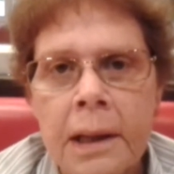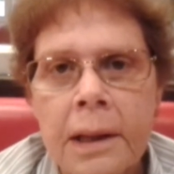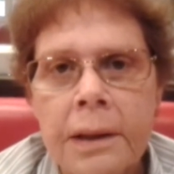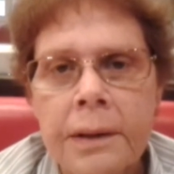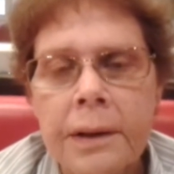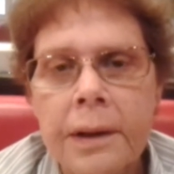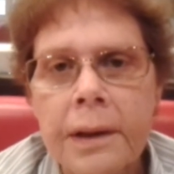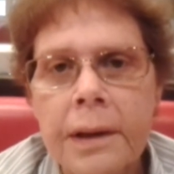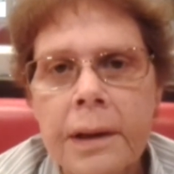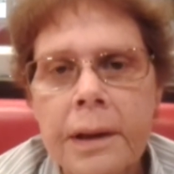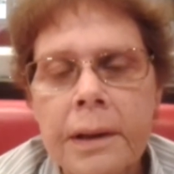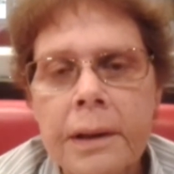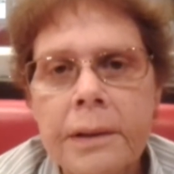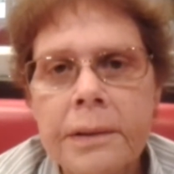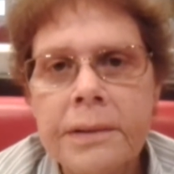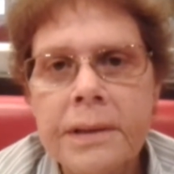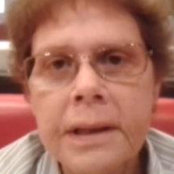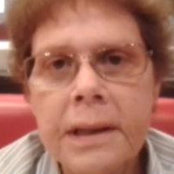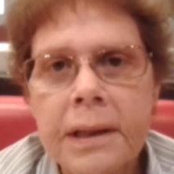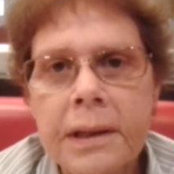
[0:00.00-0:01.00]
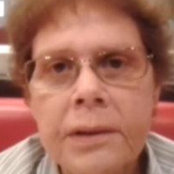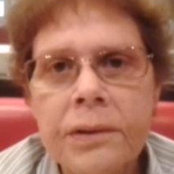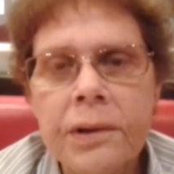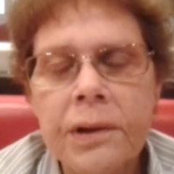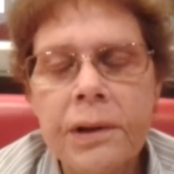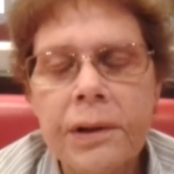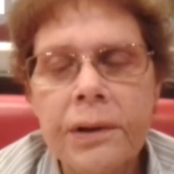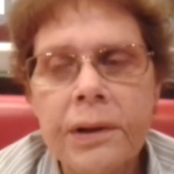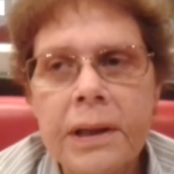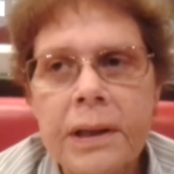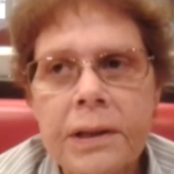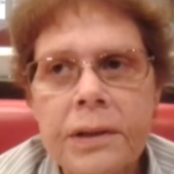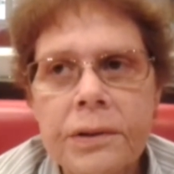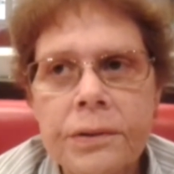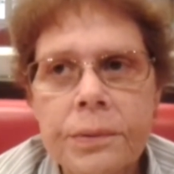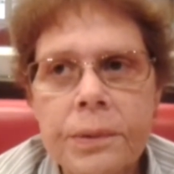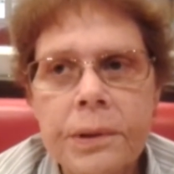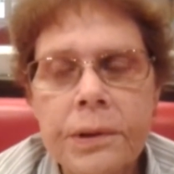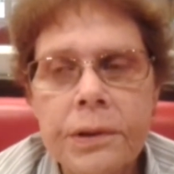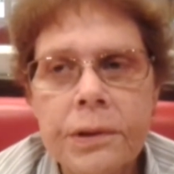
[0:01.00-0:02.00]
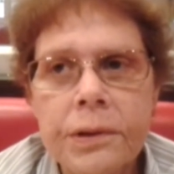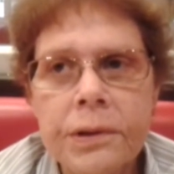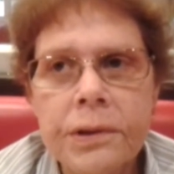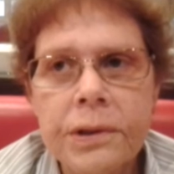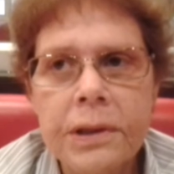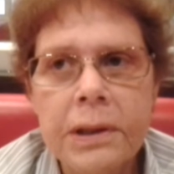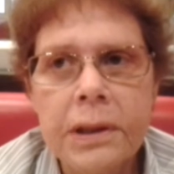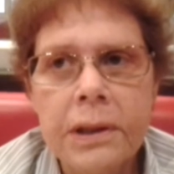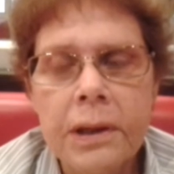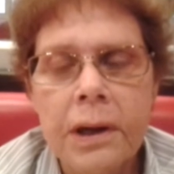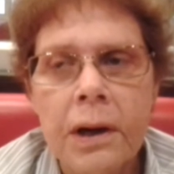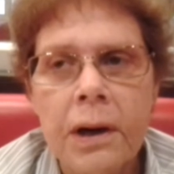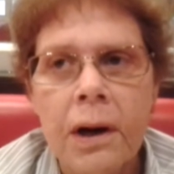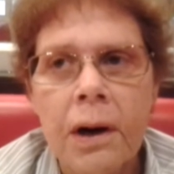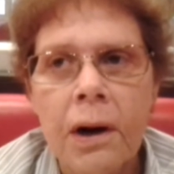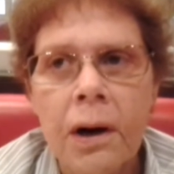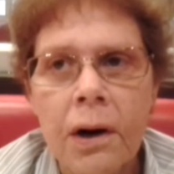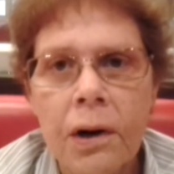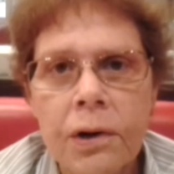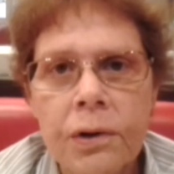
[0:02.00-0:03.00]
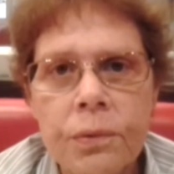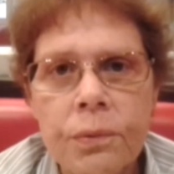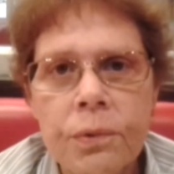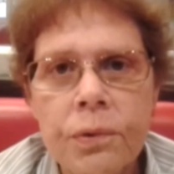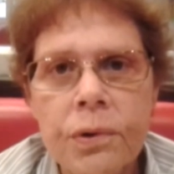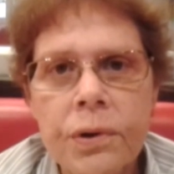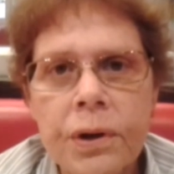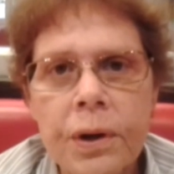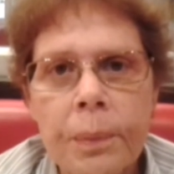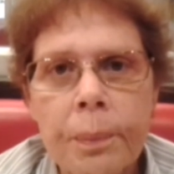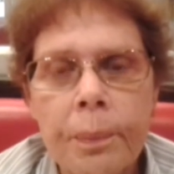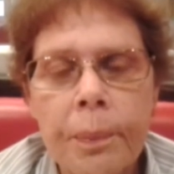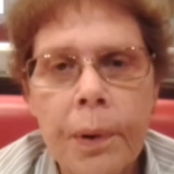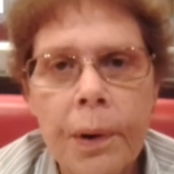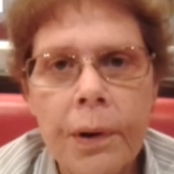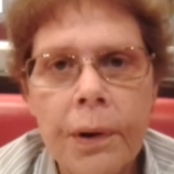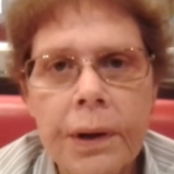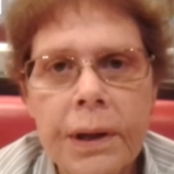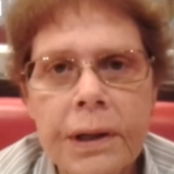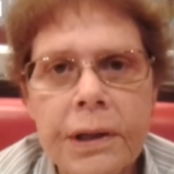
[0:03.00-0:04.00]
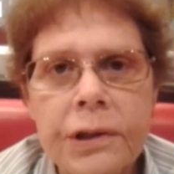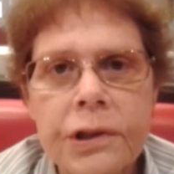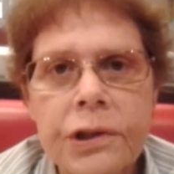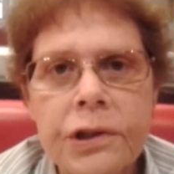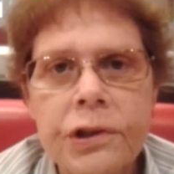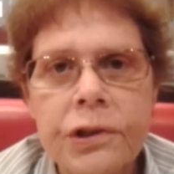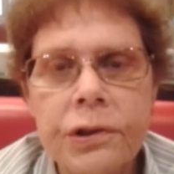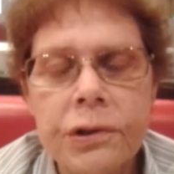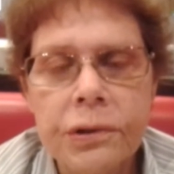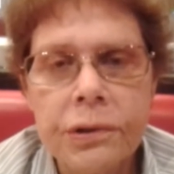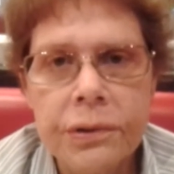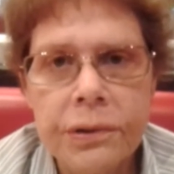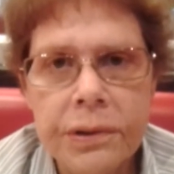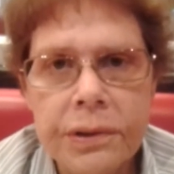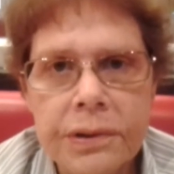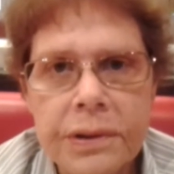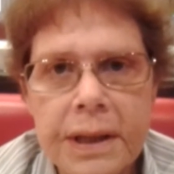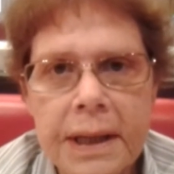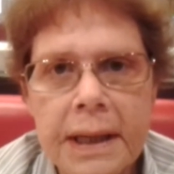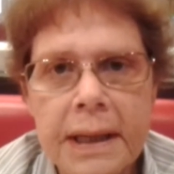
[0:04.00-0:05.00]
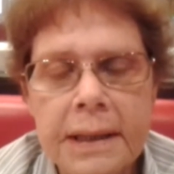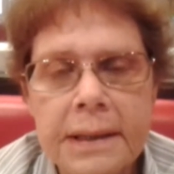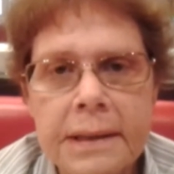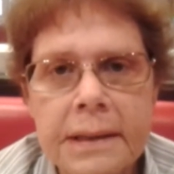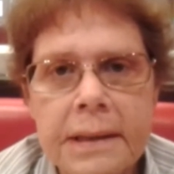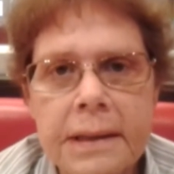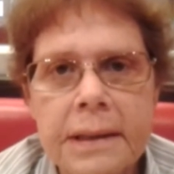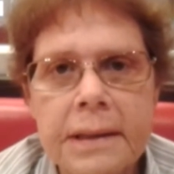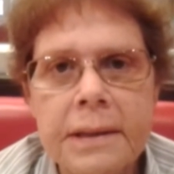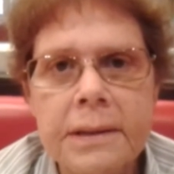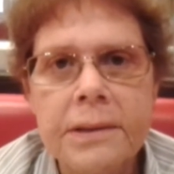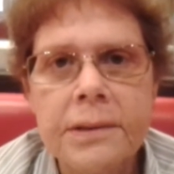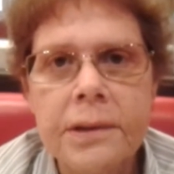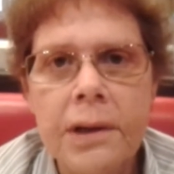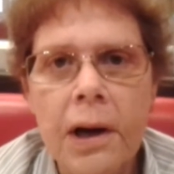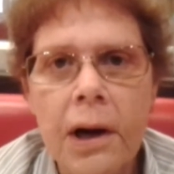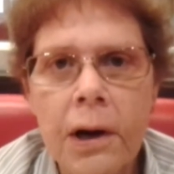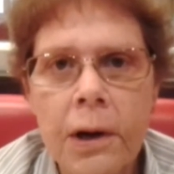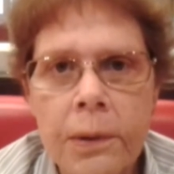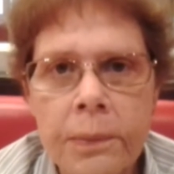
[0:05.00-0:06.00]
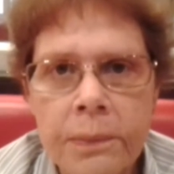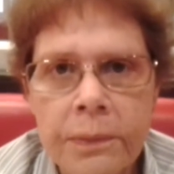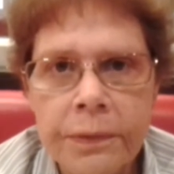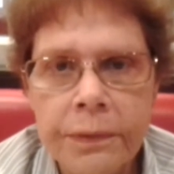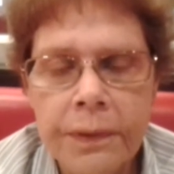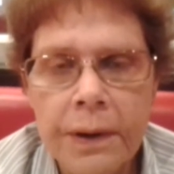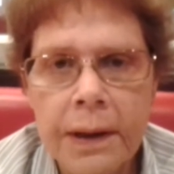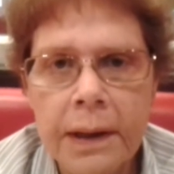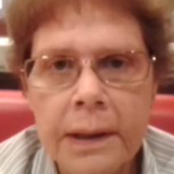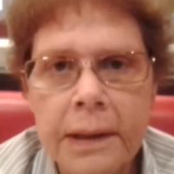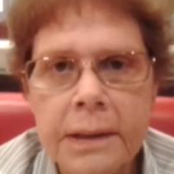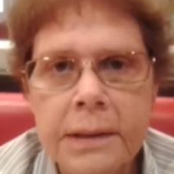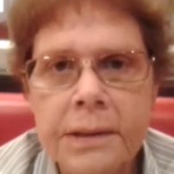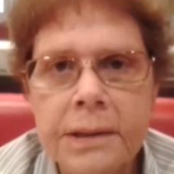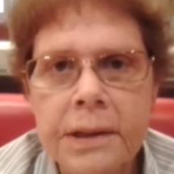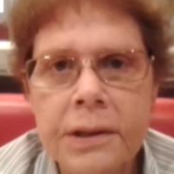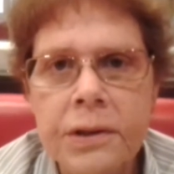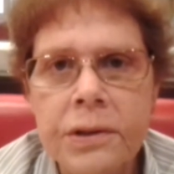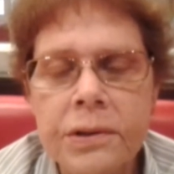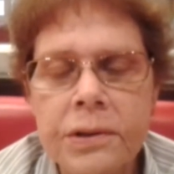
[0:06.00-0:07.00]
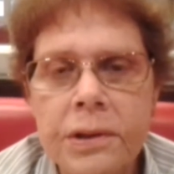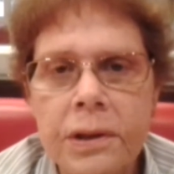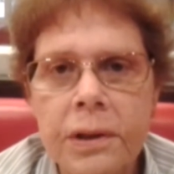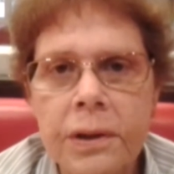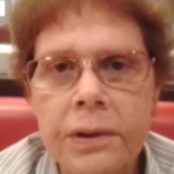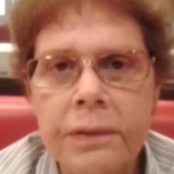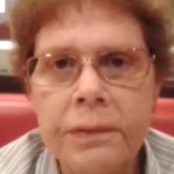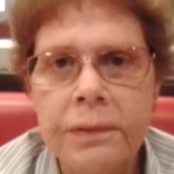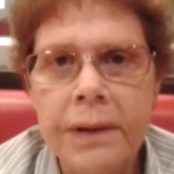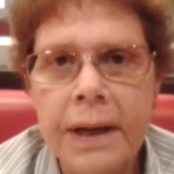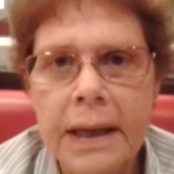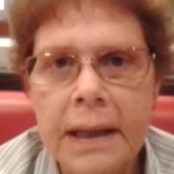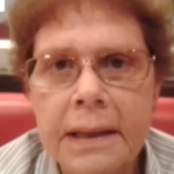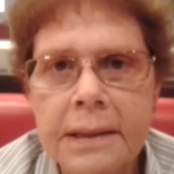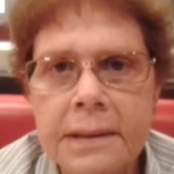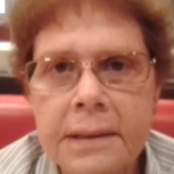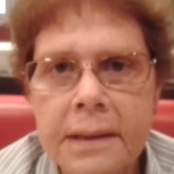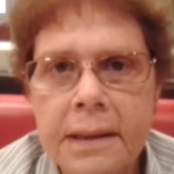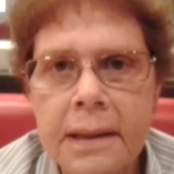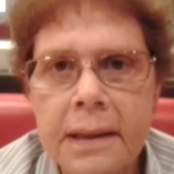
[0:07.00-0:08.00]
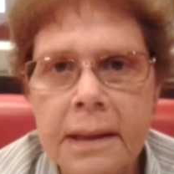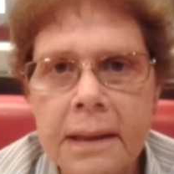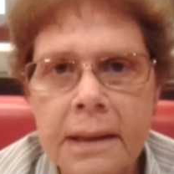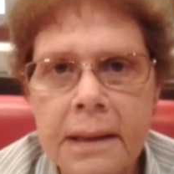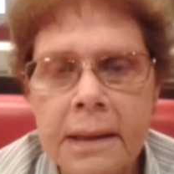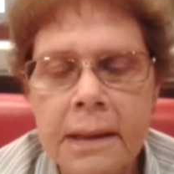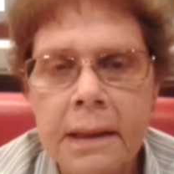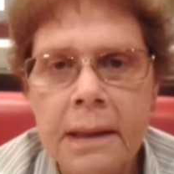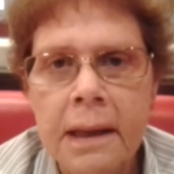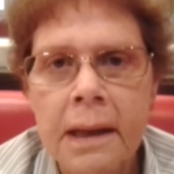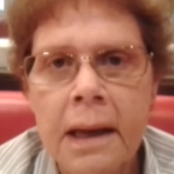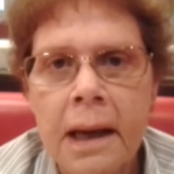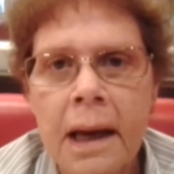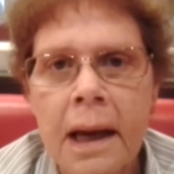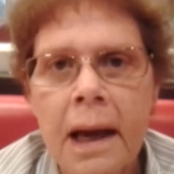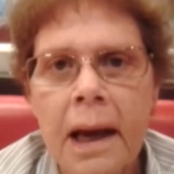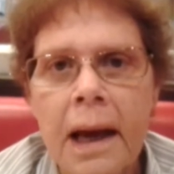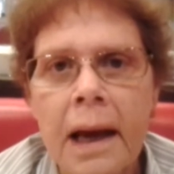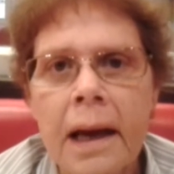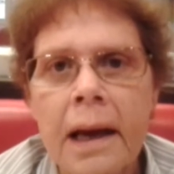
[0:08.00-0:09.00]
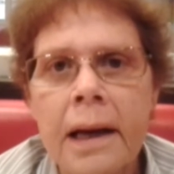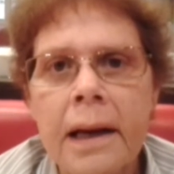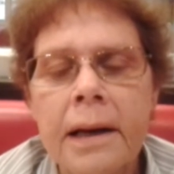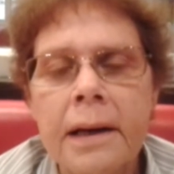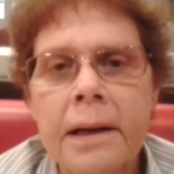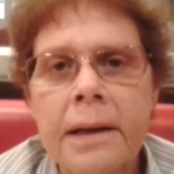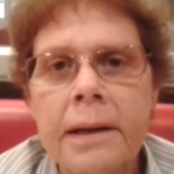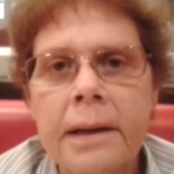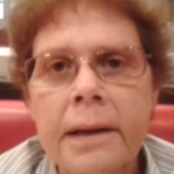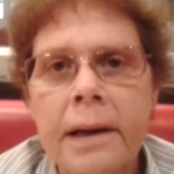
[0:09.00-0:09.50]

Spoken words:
The second degrees were usually hot water, porridge, children's accidents, home fires, they used a lot of gas there. And